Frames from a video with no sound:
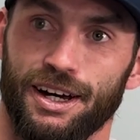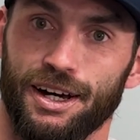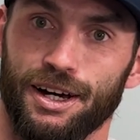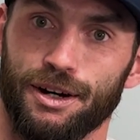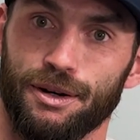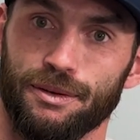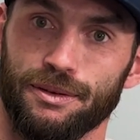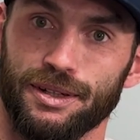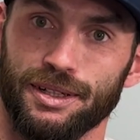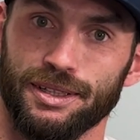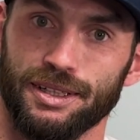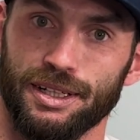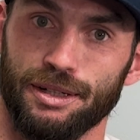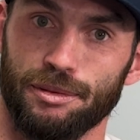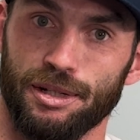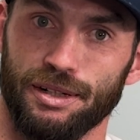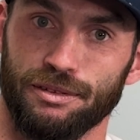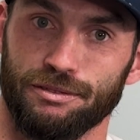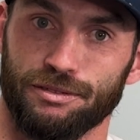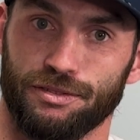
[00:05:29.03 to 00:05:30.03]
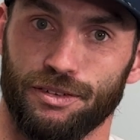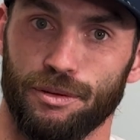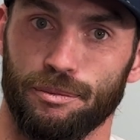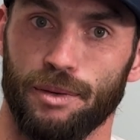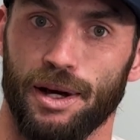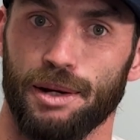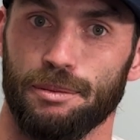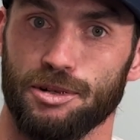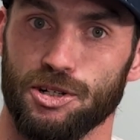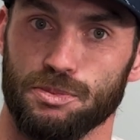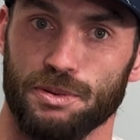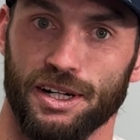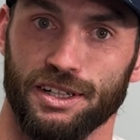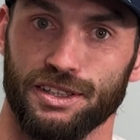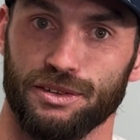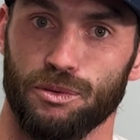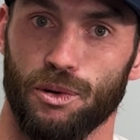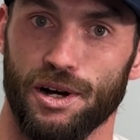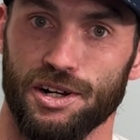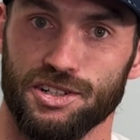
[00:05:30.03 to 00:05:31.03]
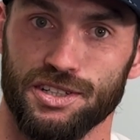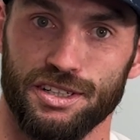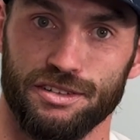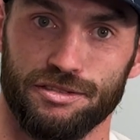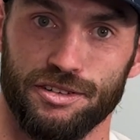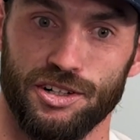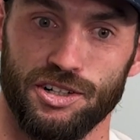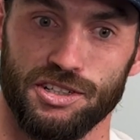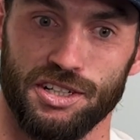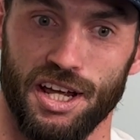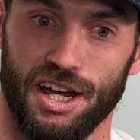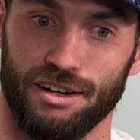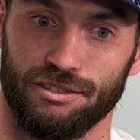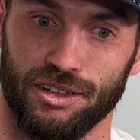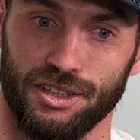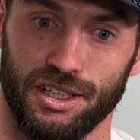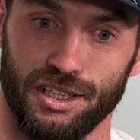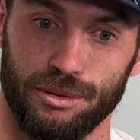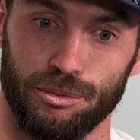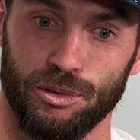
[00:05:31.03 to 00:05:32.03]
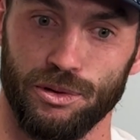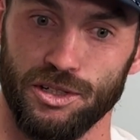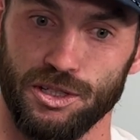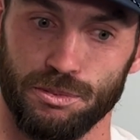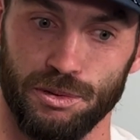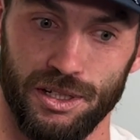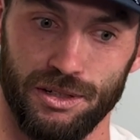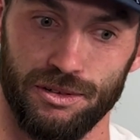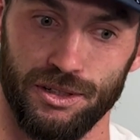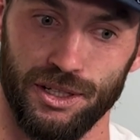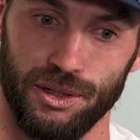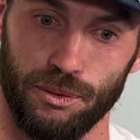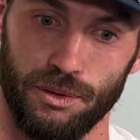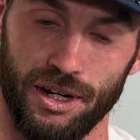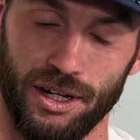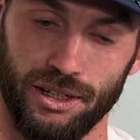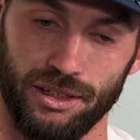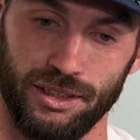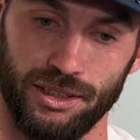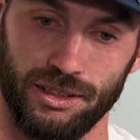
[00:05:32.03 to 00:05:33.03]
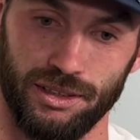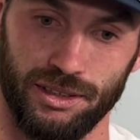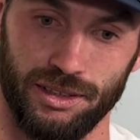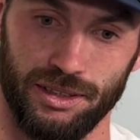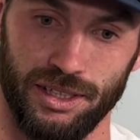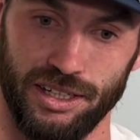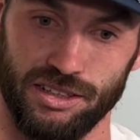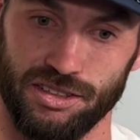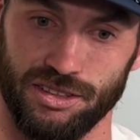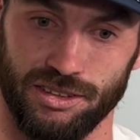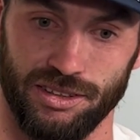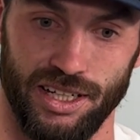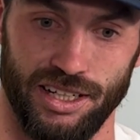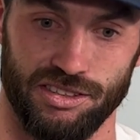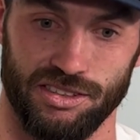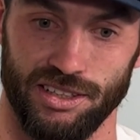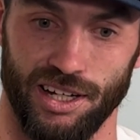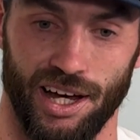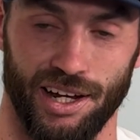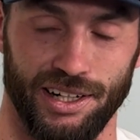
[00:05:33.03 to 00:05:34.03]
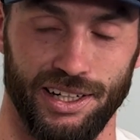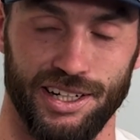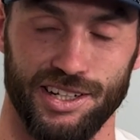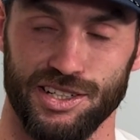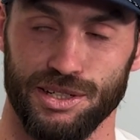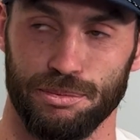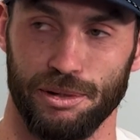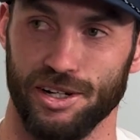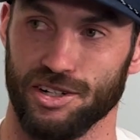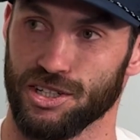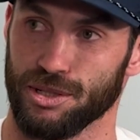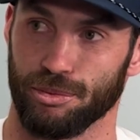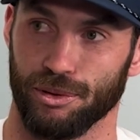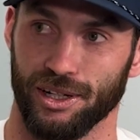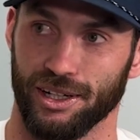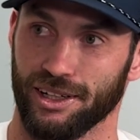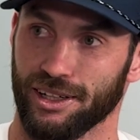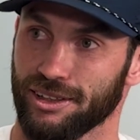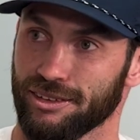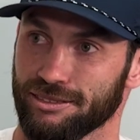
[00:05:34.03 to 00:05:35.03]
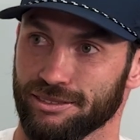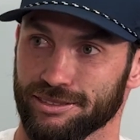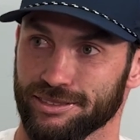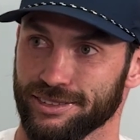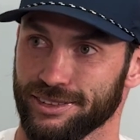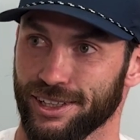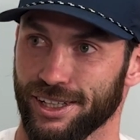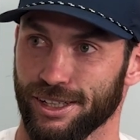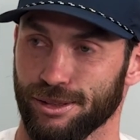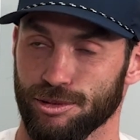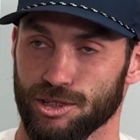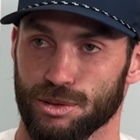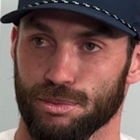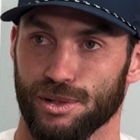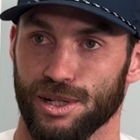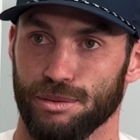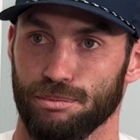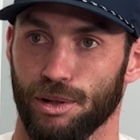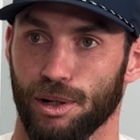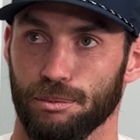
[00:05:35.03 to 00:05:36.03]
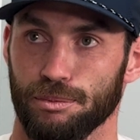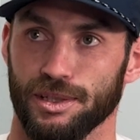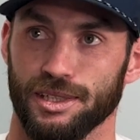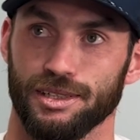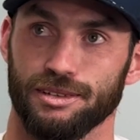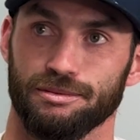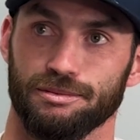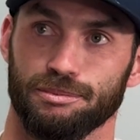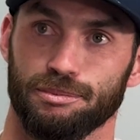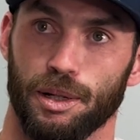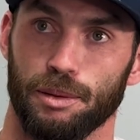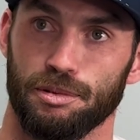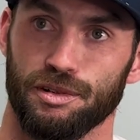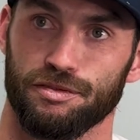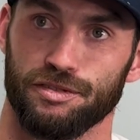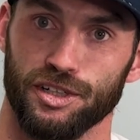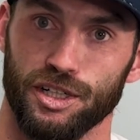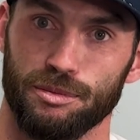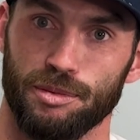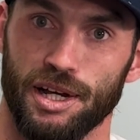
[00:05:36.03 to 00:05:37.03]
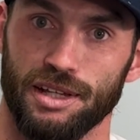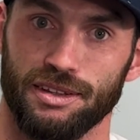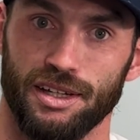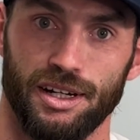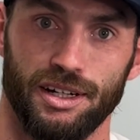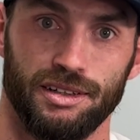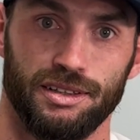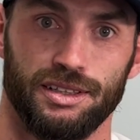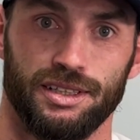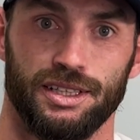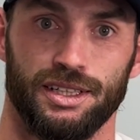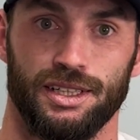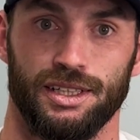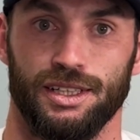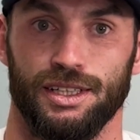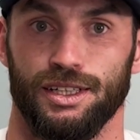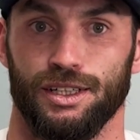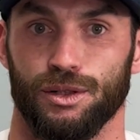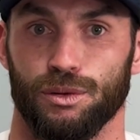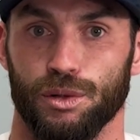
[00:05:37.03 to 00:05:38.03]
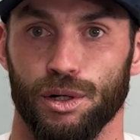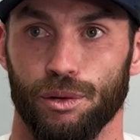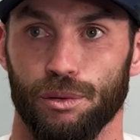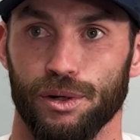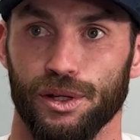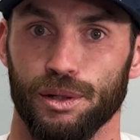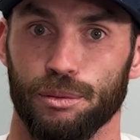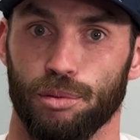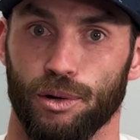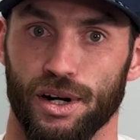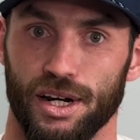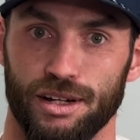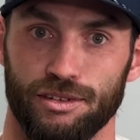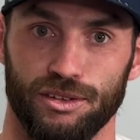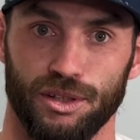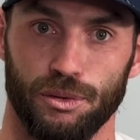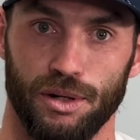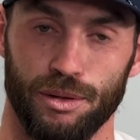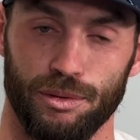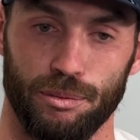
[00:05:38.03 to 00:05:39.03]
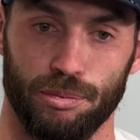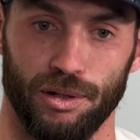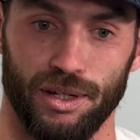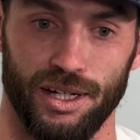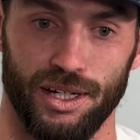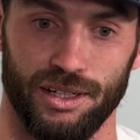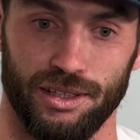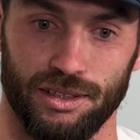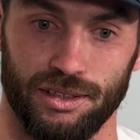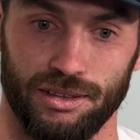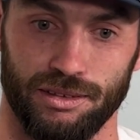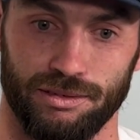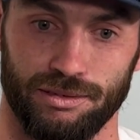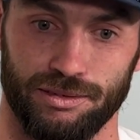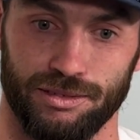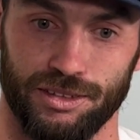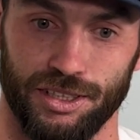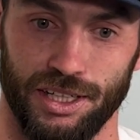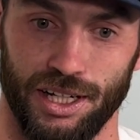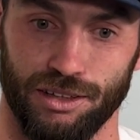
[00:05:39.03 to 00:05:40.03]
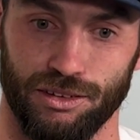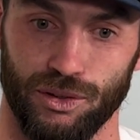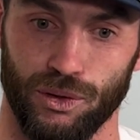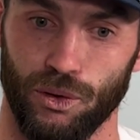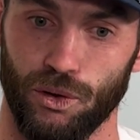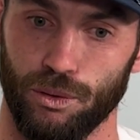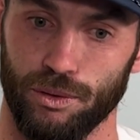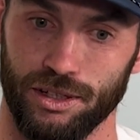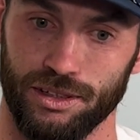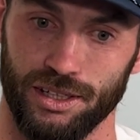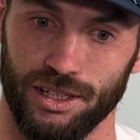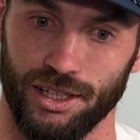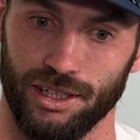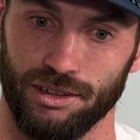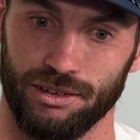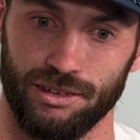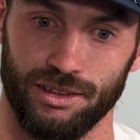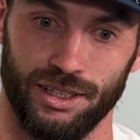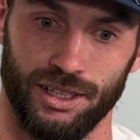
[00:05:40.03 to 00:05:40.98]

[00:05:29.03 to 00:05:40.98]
I mean, from my perspective, watching the first half, I thought the boys played really well, and it's not an easy pitch to play on. It's a pretty bumpy field, but I thought we were really brave in the way we played, and then to get the goal we did,